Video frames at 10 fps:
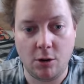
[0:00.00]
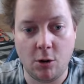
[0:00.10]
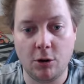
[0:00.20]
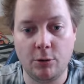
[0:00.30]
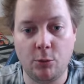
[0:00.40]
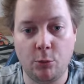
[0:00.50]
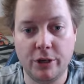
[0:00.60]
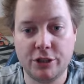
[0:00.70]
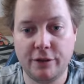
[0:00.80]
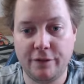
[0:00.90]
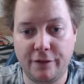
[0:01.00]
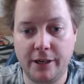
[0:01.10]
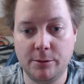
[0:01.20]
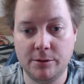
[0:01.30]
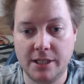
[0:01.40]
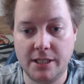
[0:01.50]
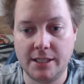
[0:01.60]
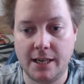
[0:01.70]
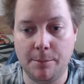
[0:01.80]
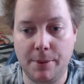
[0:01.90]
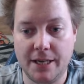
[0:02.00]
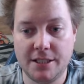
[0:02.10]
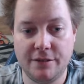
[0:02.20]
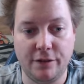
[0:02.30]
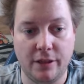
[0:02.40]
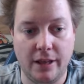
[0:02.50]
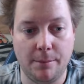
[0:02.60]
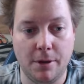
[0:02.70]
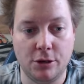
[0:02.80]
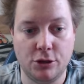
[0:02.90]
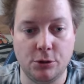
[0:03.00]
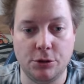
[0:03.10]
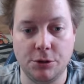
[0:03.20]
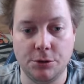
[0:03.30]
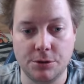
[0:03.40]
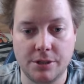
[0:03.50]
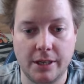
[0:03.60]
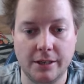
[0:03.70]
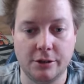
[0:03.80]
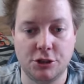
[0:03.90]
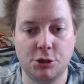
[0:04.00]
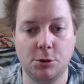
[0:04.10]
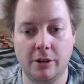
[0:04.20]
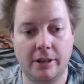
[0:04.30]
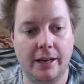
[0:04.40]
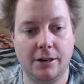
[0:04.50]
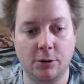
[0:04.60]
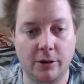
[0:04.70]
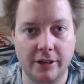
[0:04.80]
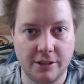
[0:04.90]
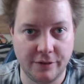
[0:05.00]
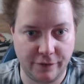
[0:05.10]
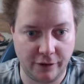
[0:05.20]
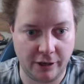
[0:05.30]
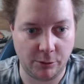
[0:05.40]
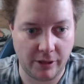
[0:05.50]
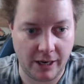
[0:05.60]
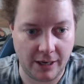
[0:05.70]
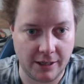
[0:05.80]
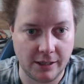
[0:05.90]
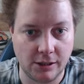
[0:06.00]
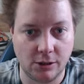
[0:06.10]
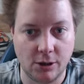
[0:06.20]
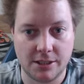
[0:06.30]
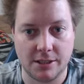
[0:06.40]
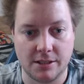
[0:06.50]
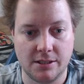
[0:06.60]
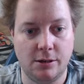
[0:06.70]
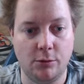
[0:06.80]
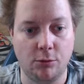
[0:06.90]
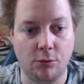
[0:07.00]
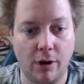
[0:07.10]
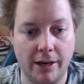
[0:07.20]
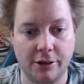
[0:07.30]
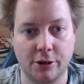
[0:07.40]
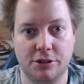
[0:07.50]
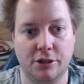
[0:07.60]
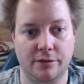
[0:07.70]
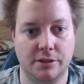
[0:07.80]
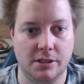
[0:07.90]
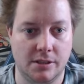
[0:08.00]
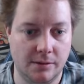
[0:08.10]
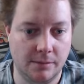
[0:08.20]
on which frequencies are best for them to use and ensure that they are not interfering with any licensed radio services.